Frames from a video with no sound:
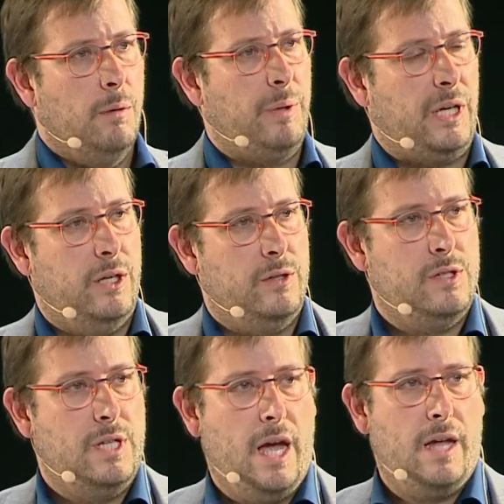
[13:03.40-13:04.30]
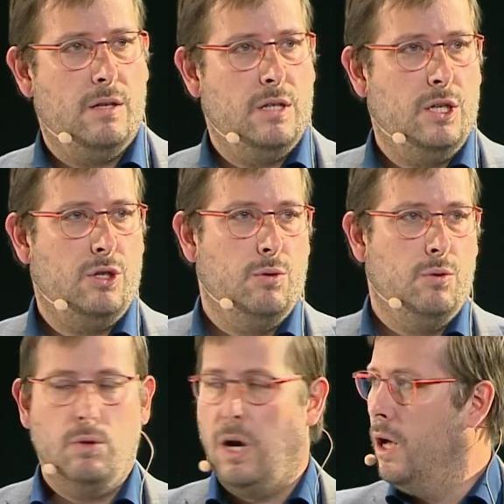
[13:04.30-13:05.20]
because they had an
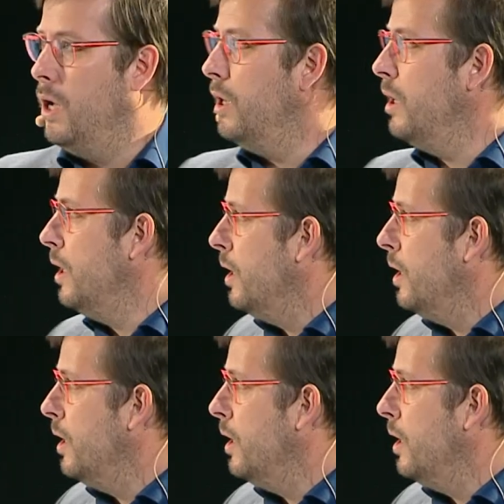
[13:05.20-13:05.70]
issue uh,